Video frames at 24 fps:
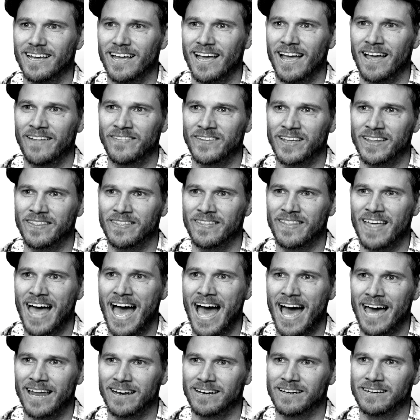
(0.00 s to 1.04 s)
and then
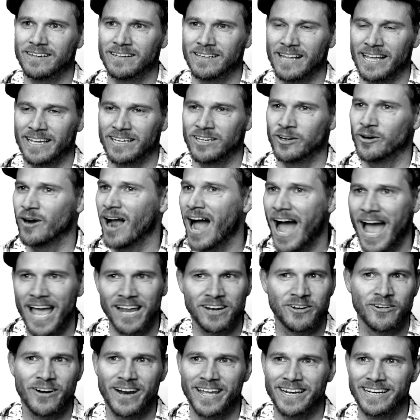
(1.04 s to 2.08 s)
that, you're
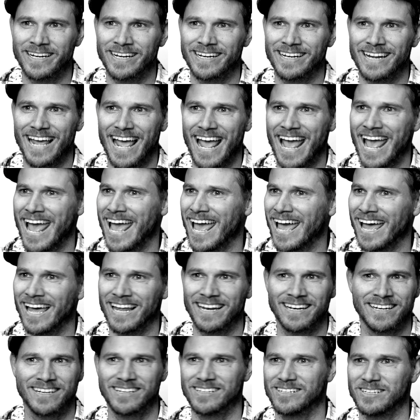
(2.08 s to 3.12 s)
hydrated
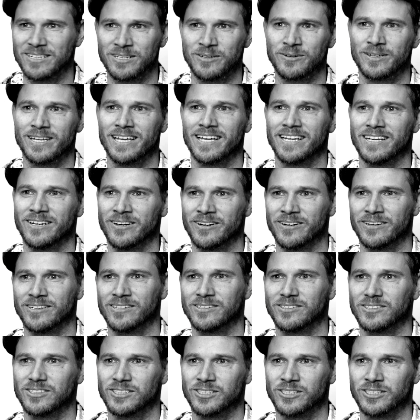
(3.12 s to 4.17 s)
and you get
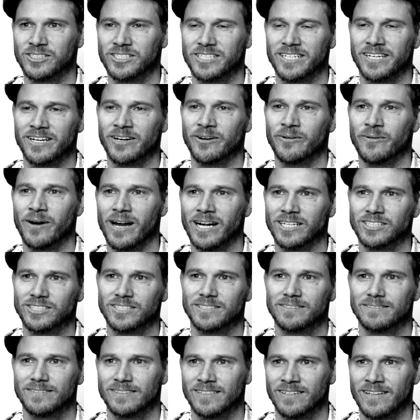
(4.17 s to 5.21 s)
your sugar
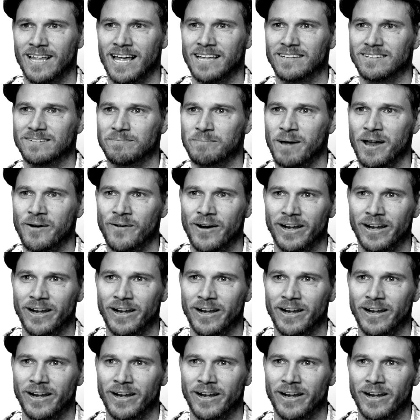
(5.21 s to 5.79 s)
rush. So that's my